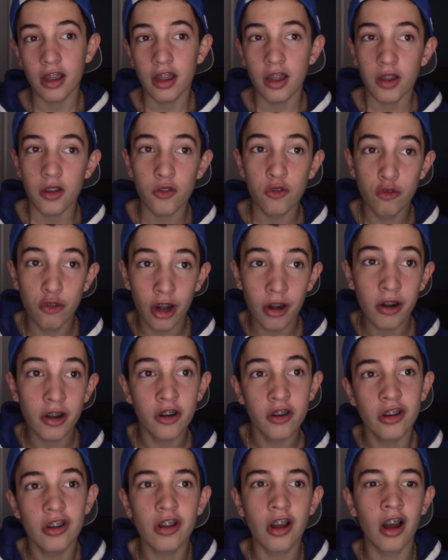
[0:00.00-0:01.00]

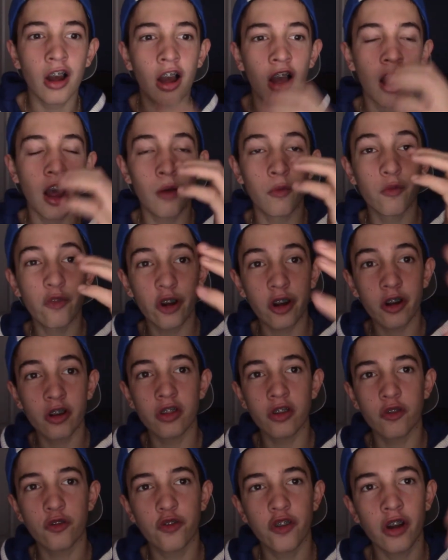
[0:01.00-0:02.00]
very uh, I'm very
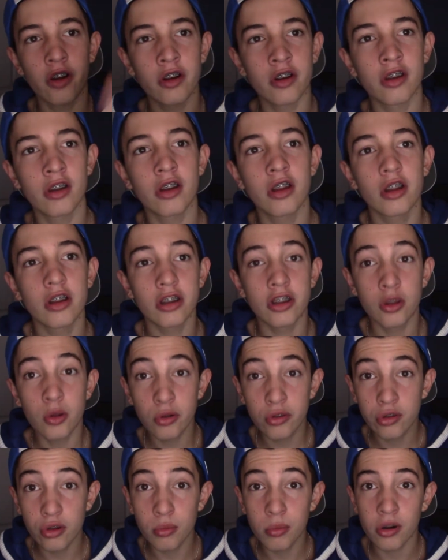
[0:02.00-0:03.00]
the very
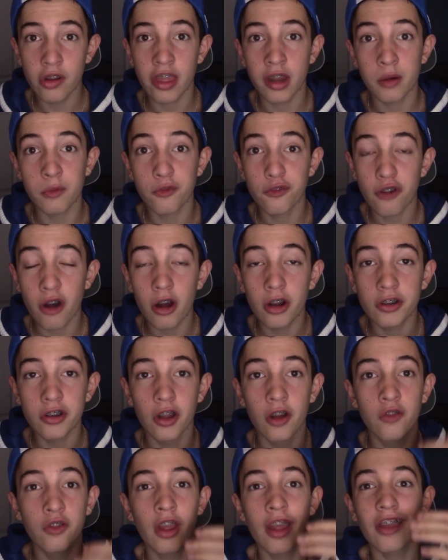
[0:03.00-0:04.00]
YouTuber that I'm fond
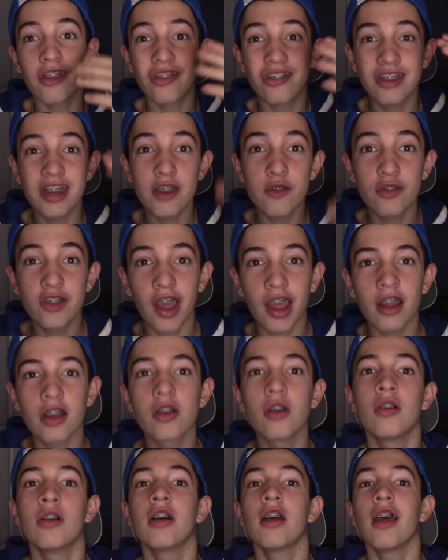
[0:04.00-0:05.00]
of, Steve
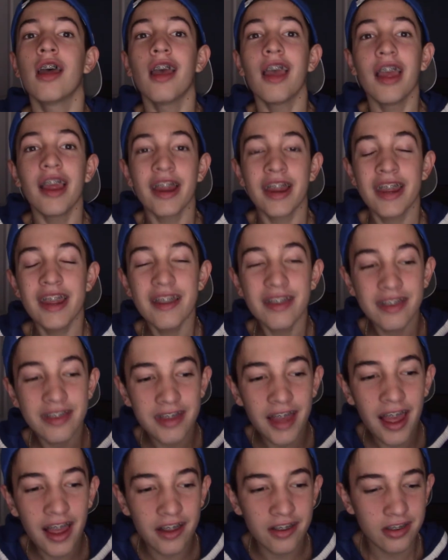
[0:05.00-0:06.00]
Dangle. He
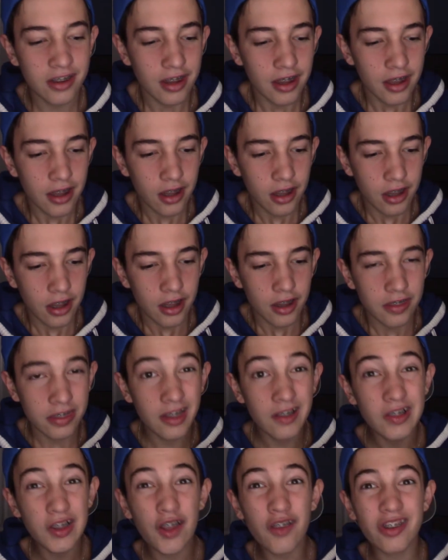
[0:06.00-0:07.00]
says the
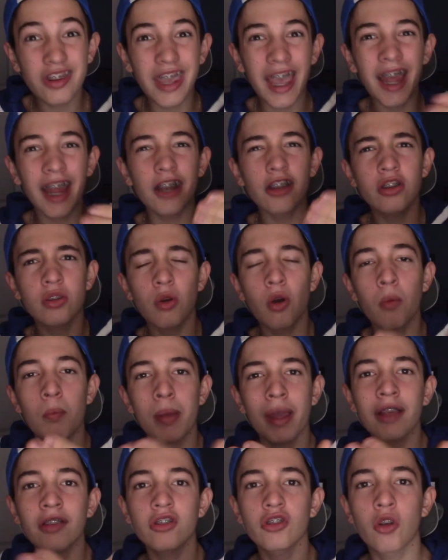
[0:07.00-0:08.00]
Leafs get into a
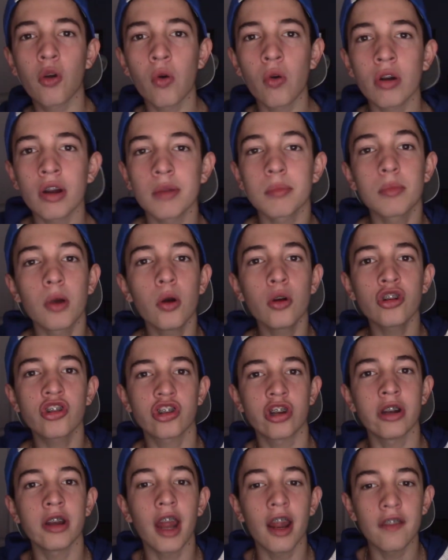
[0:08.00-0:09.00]
big scoring
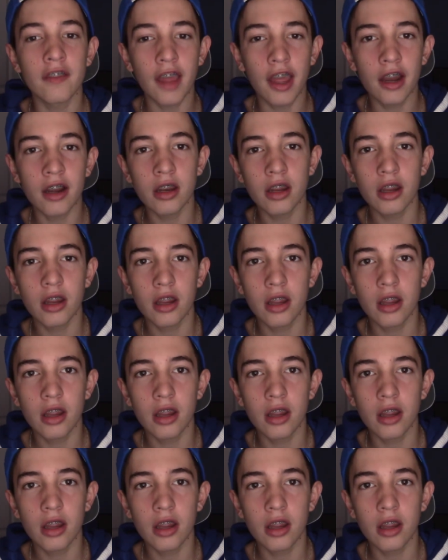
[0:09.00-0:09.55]
motion and then